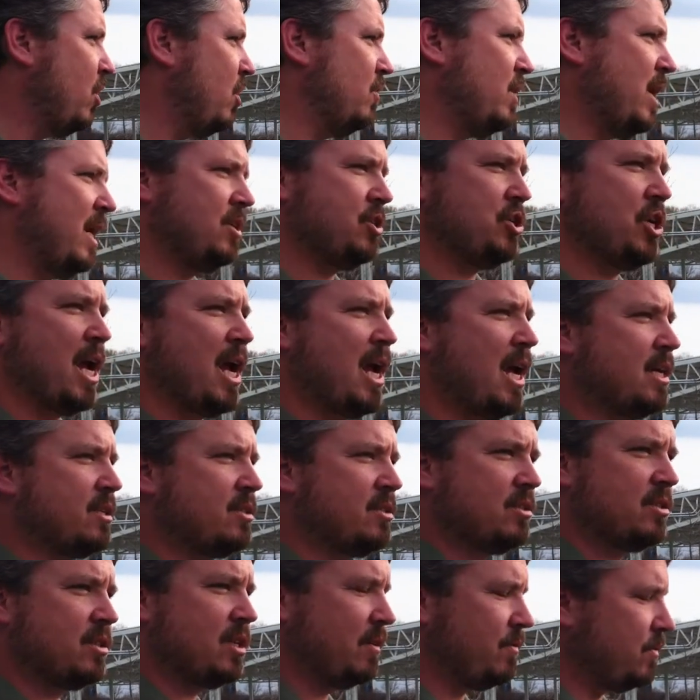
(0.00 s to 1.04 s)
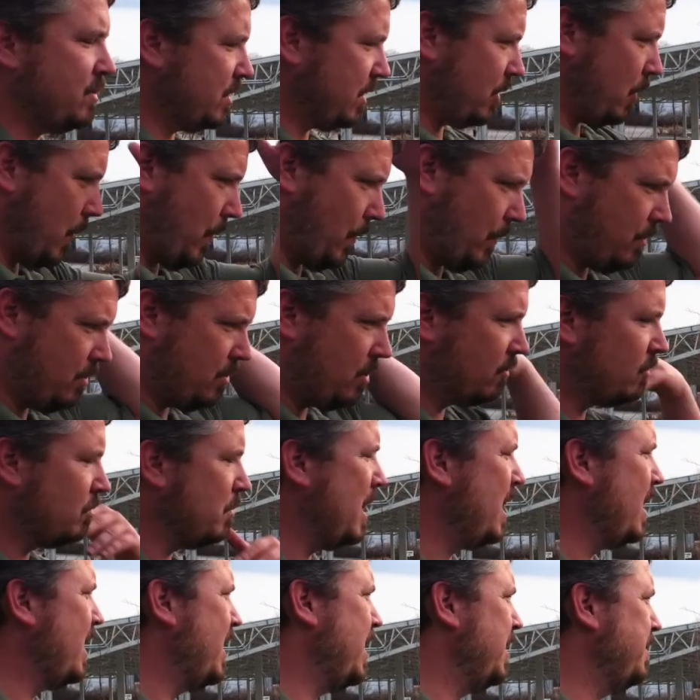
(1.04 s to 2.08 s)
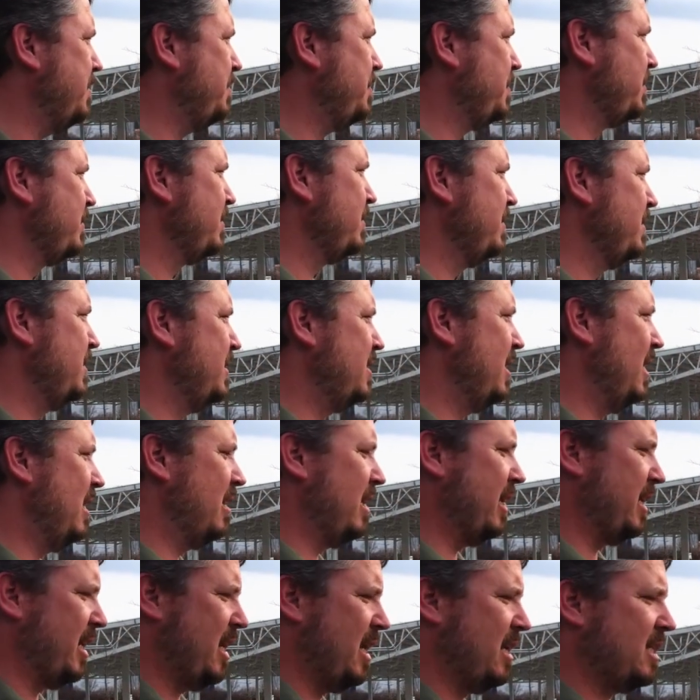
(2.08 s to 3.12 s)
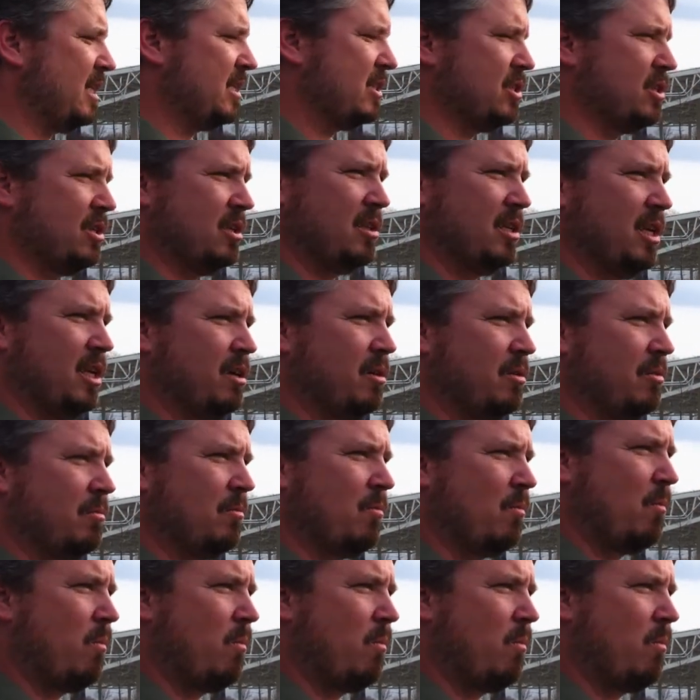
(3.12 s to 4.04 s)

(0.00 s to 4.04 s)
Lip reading: and all that jazz and stuff over my head. And they're like, yeah, that's a good deal.